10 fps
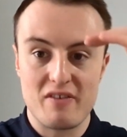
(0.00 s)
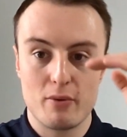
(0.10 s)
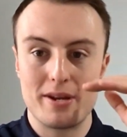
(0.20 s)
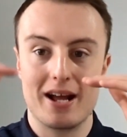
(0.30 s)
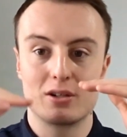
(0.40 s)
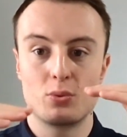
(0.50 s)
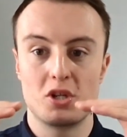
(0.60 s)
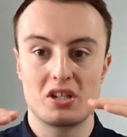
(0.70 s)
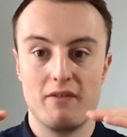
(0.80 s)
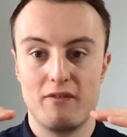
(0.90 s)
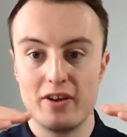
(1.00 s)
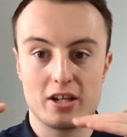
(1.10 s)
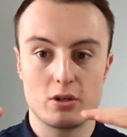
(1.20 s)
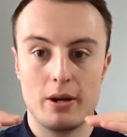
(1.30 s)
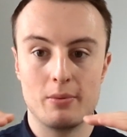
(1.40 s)
everybody else, which is giving
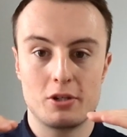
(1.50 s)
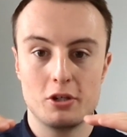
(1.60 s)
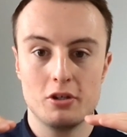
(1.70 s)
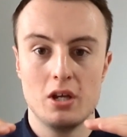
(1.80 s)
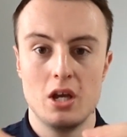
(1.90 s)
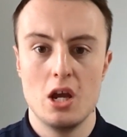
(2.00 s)
figures around here.